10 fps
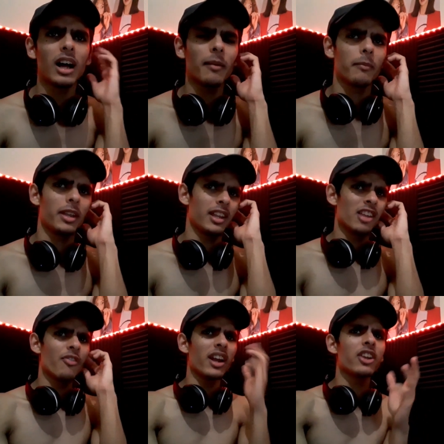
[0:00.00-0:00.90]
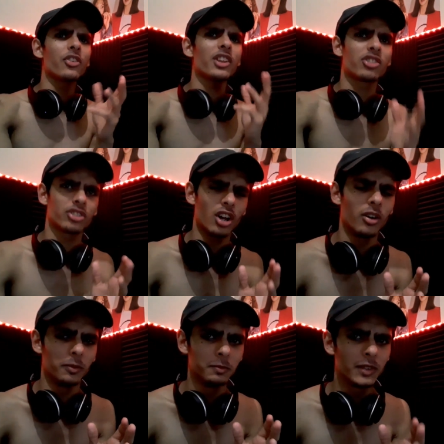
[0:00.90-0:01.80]
I mean, if I hear this
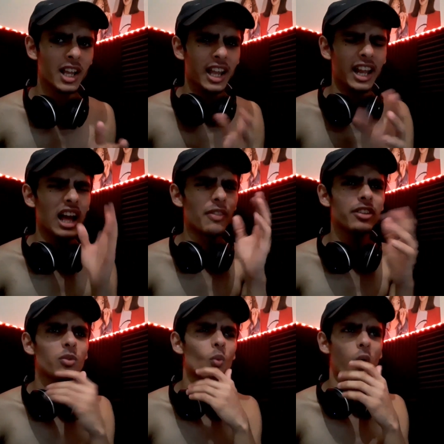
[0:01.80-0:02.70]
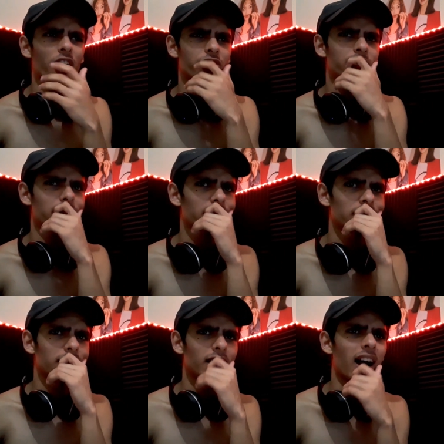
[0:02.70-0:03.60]
song and I didn't watch
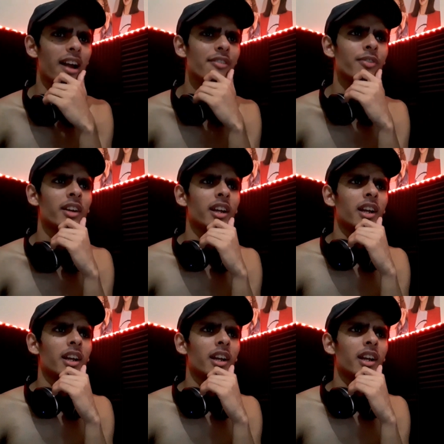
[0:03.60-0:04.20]
this live,